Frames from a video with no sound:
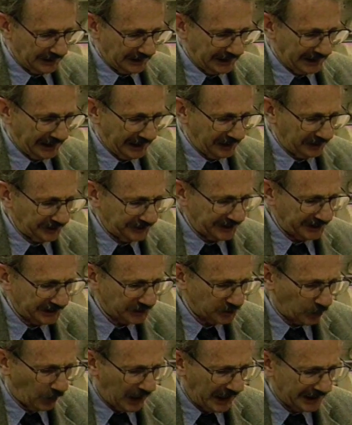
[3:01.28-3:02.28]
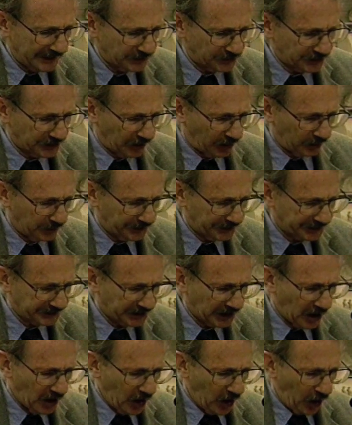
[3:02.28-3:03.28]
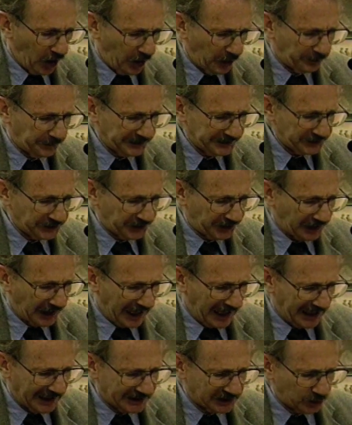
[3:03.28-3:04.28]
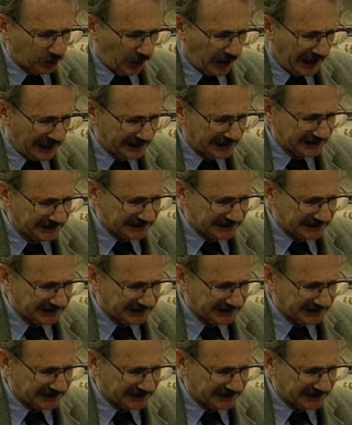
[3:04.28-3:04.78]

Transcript: Held his wide shoulders, opened your eyes wide, and